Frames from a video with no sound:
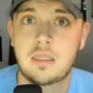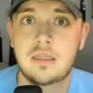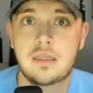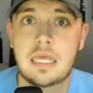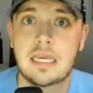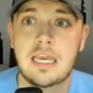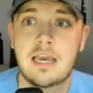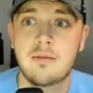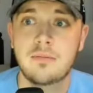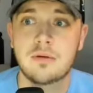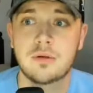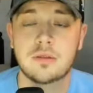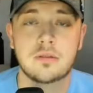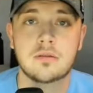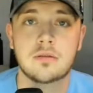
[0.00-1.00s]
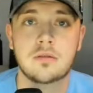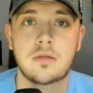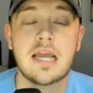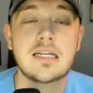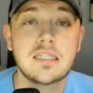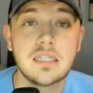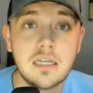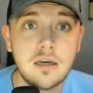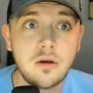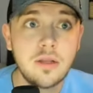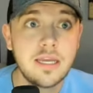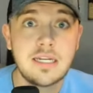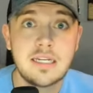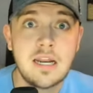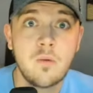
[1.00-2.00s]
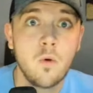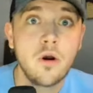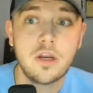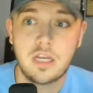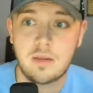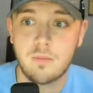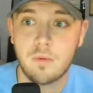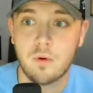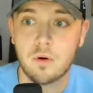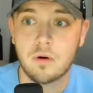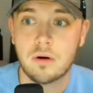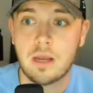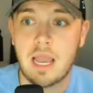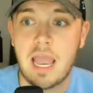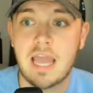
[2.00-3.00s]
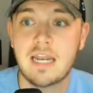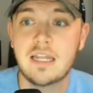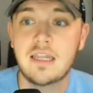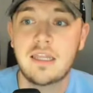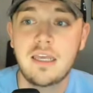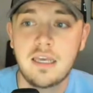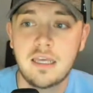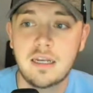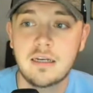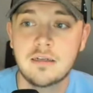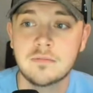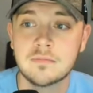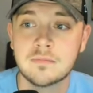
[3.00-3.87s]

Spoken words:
they kept doing it until it didn't work anymore. And then